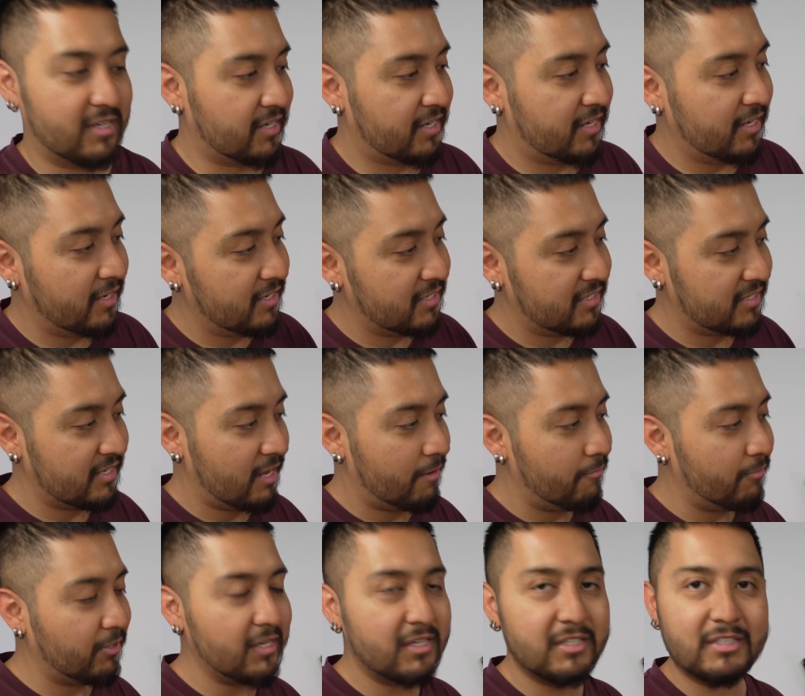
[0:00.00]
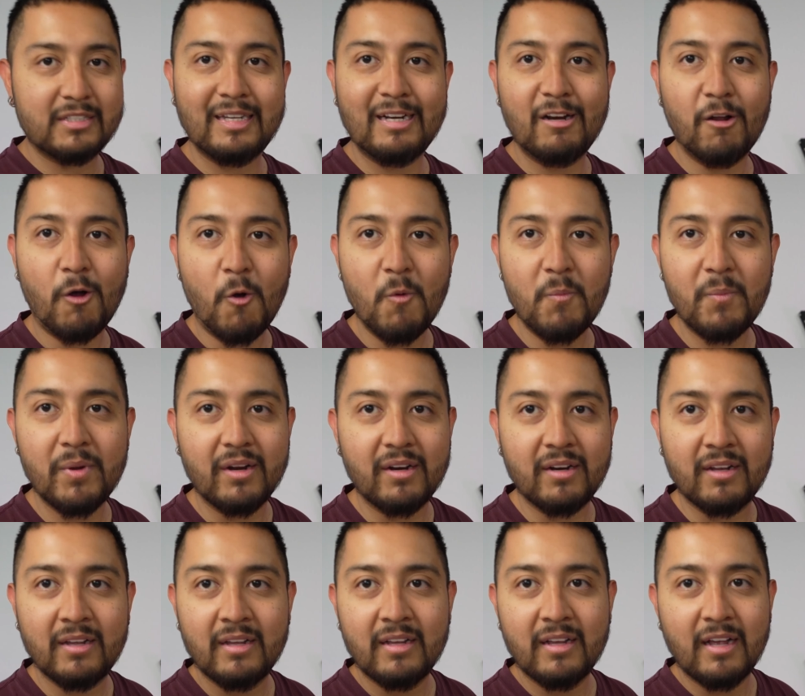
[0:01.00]
Here everything is still
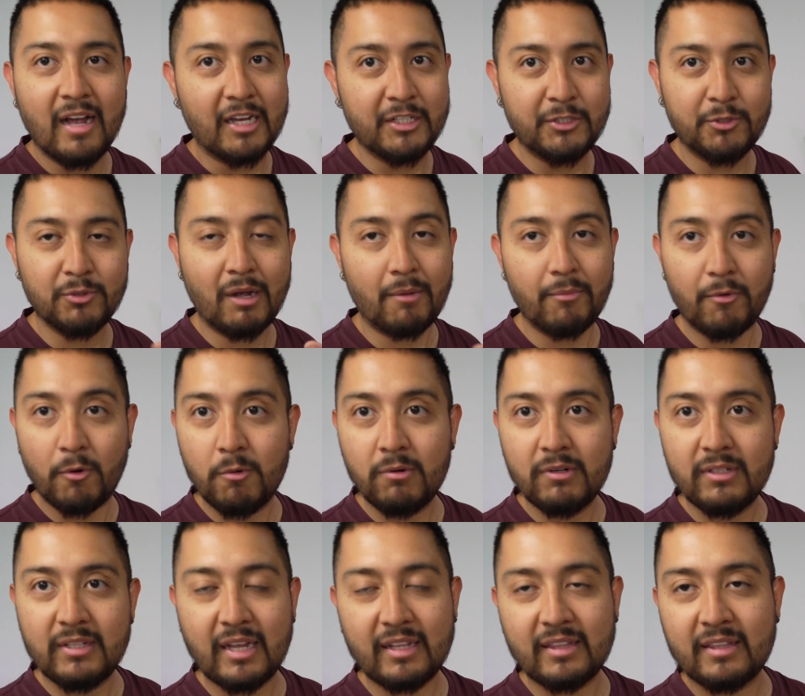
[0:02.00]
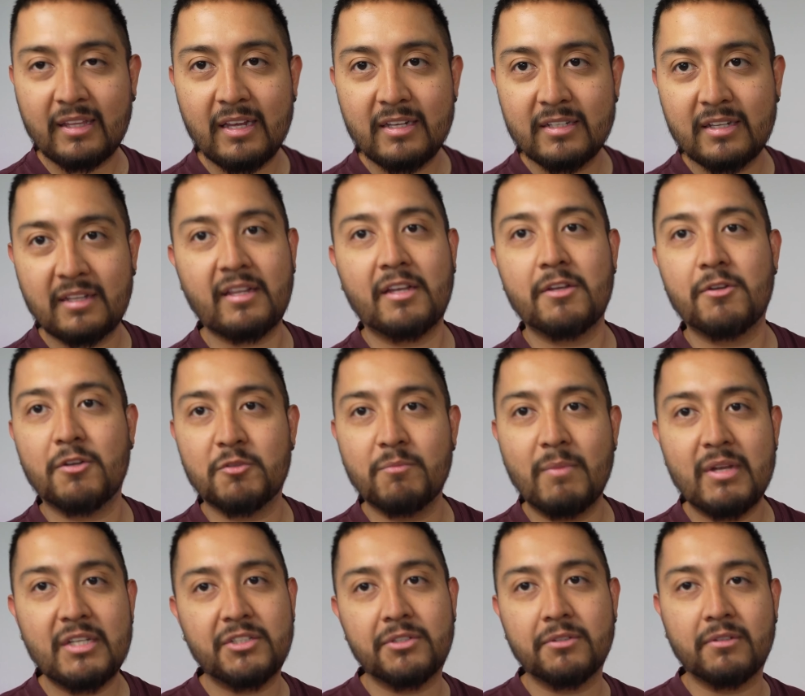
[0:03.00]
open, and you have all that thing that I just
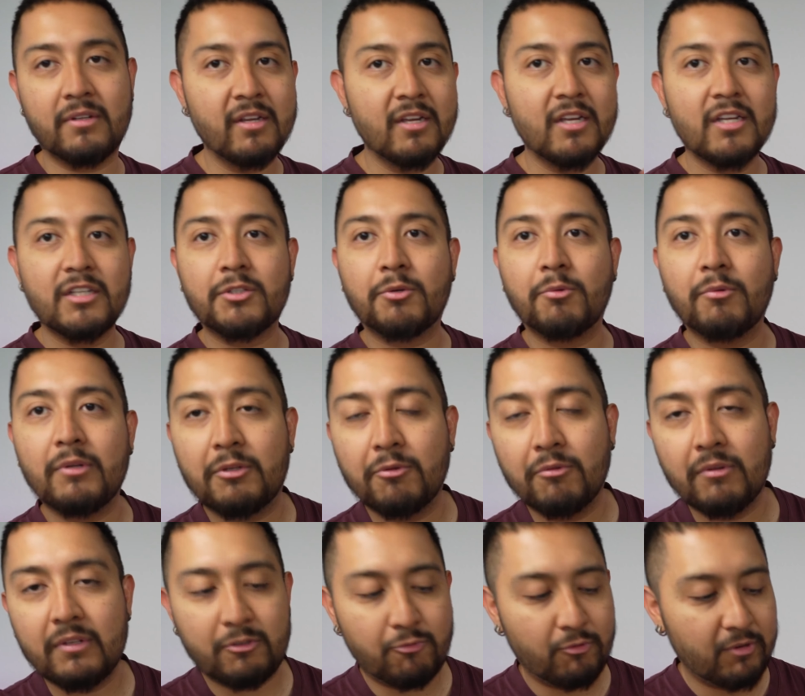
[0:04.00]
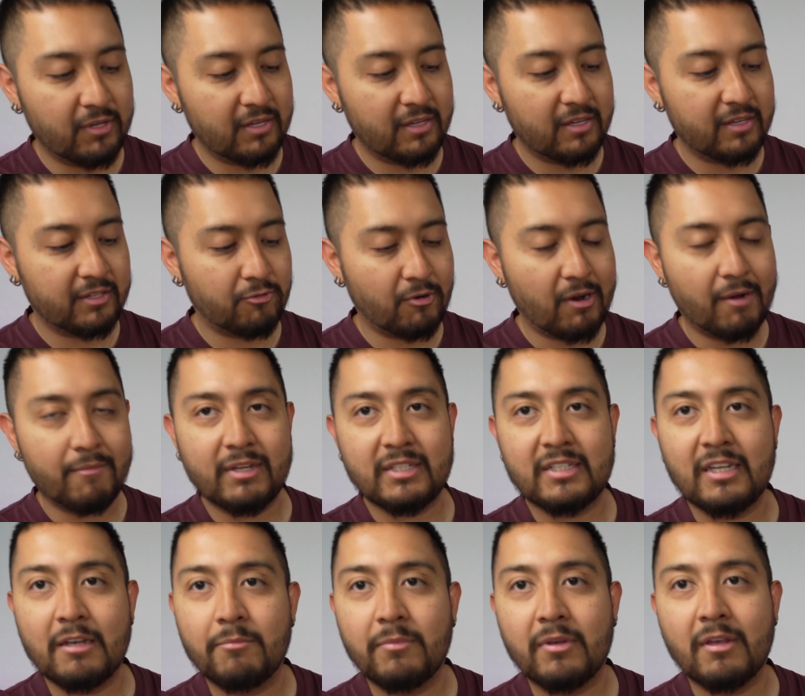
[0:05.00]
mentioned: 3 terabytes
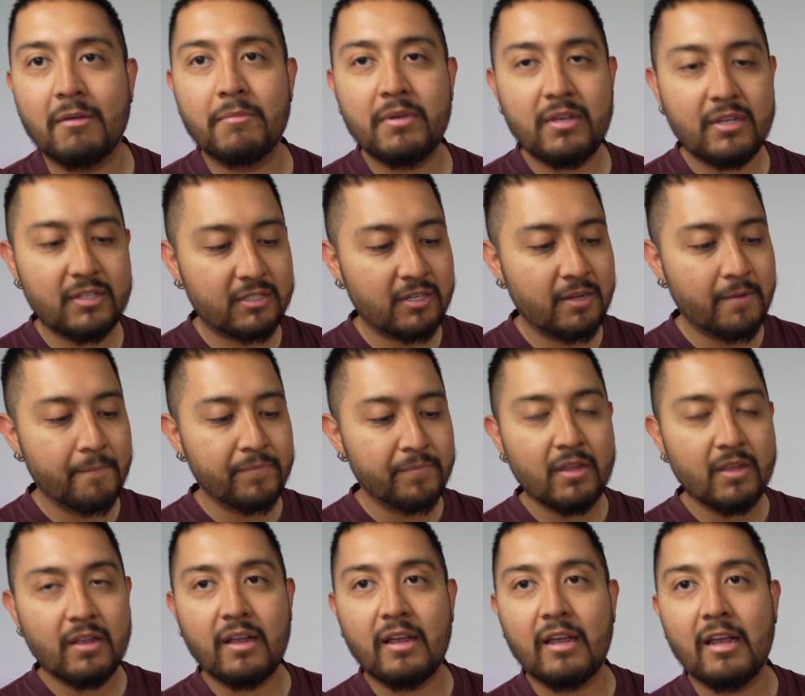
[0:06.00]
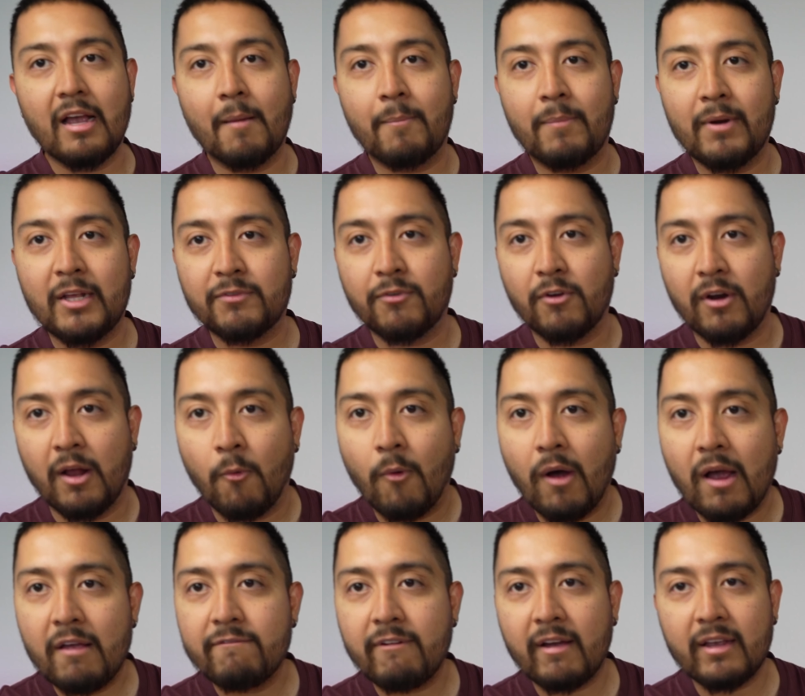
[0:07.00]
NVMe's, a place for a
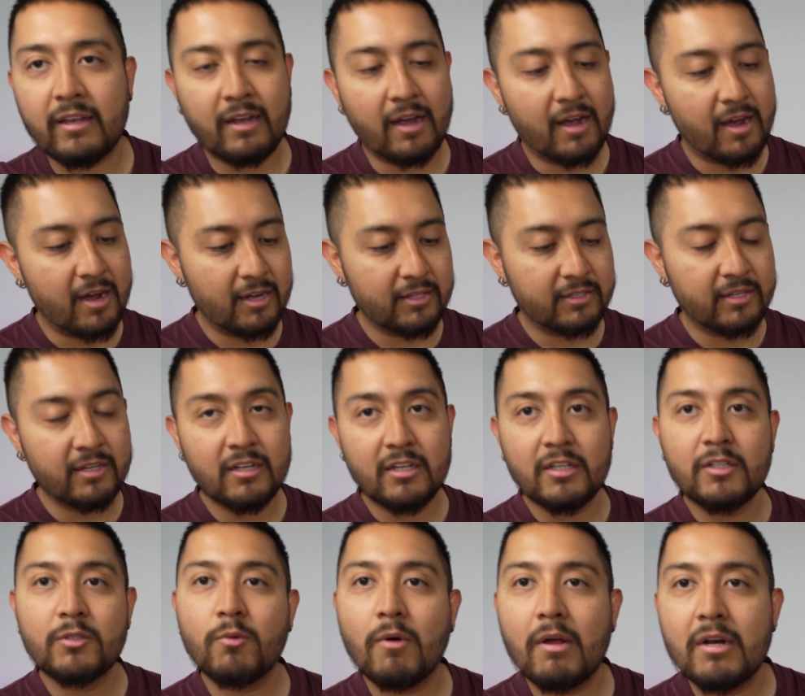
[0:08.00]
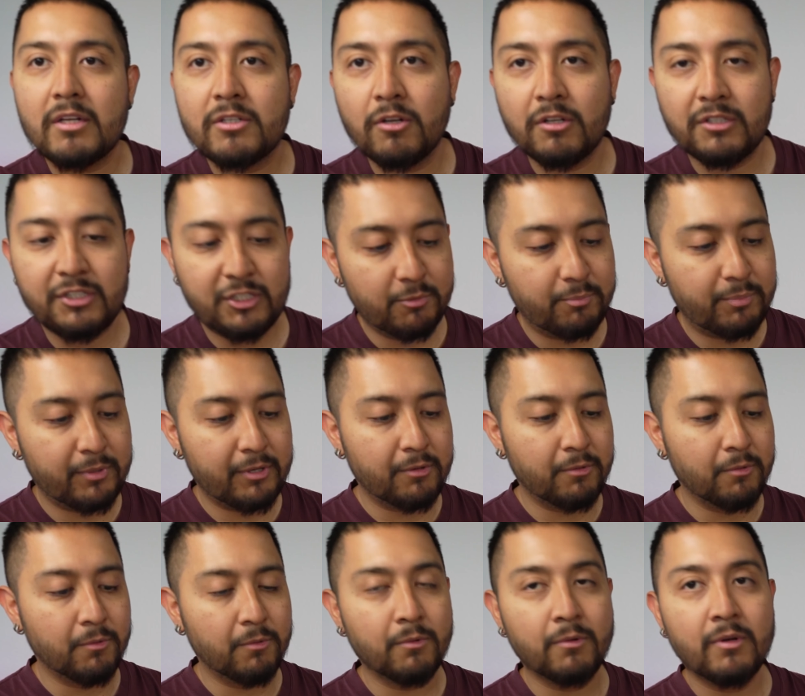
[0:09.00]
Wi-Fi card, dual-slot
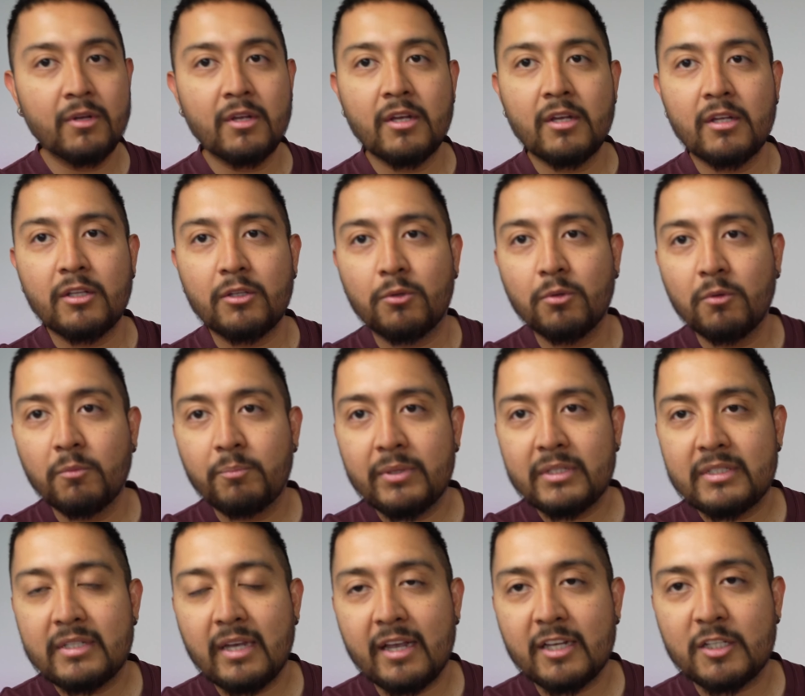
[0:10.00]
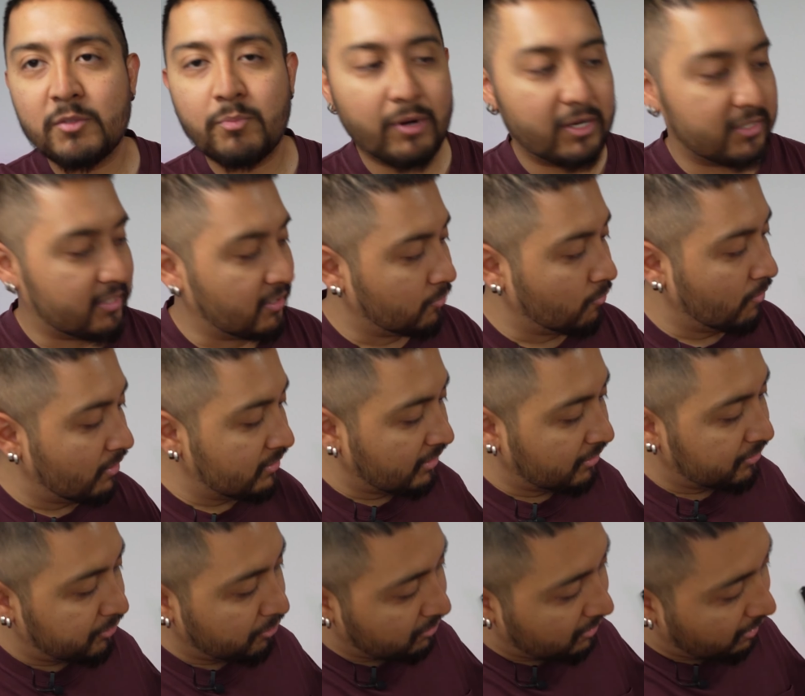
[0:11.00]
GPU, 2 PCI Express as well
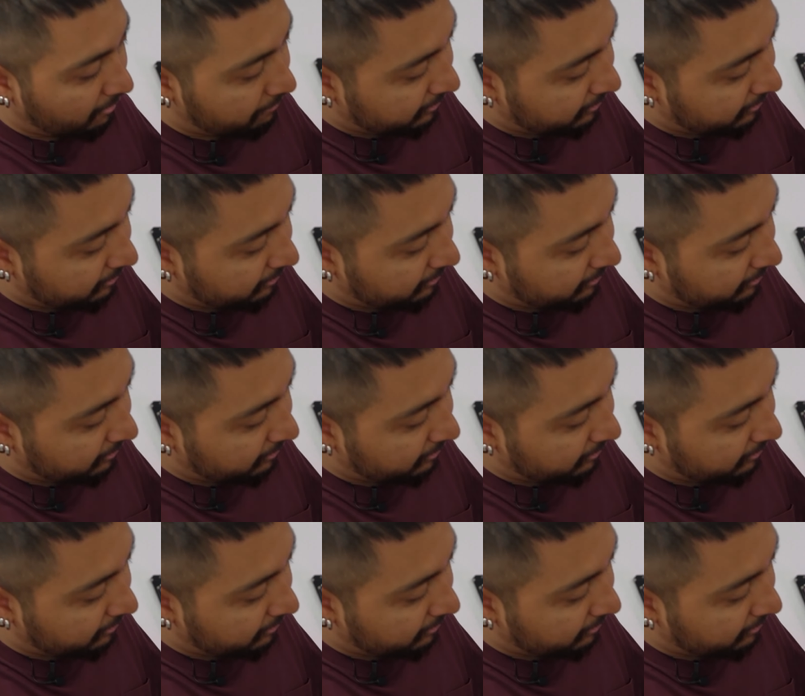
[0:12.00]
that you have